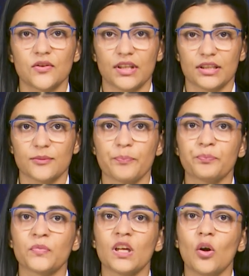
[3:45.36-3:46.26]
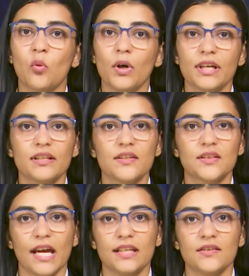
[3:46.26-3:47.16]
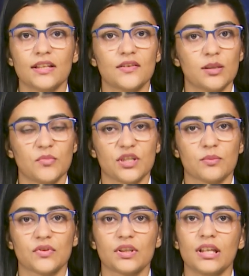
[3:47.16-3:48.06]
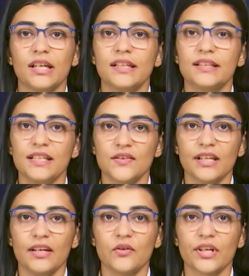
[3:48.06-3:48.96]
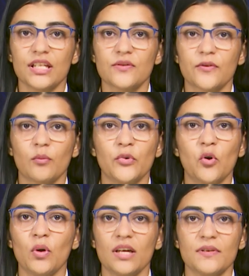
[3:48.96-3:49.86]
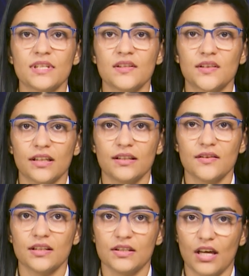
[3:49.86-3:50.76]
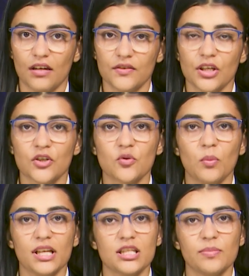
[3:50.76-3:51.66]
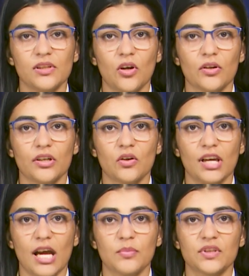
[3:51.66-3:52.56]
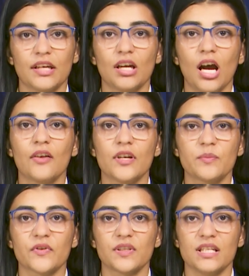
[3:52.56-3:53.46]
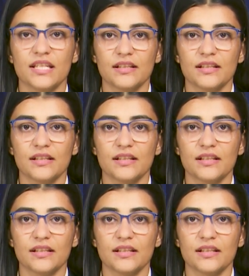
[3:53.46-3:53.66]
rate. What are the signs and symptoms? These can range from no evidence sickness in ducks to multiple organ collapse and 100% death